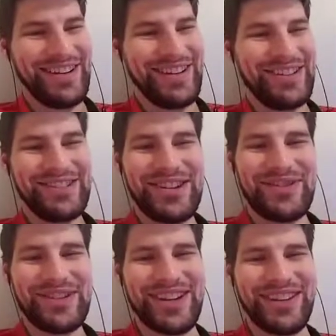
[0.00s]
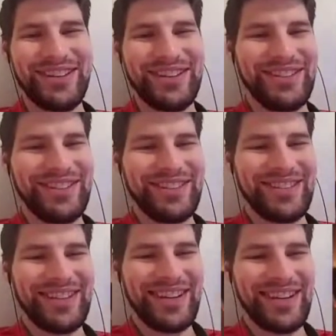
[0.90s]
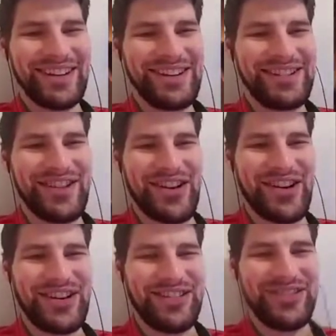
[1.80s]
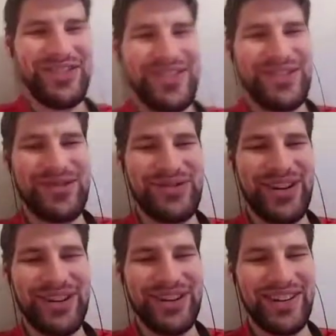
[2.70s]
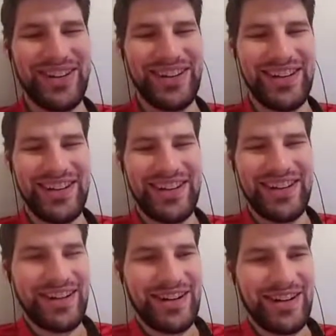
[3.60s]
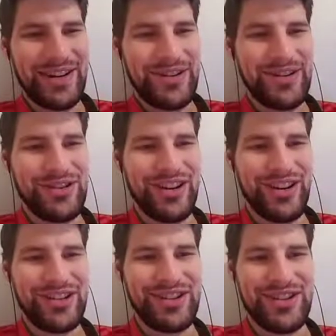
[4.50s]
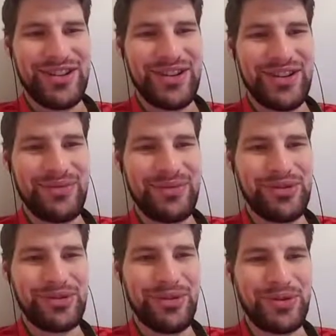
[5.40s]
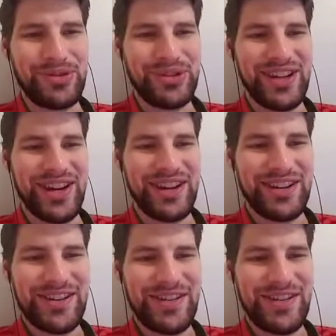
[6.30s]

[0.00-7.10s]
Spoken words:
here's our number 10, JR. He's doing our Giants, which is bowler's attack.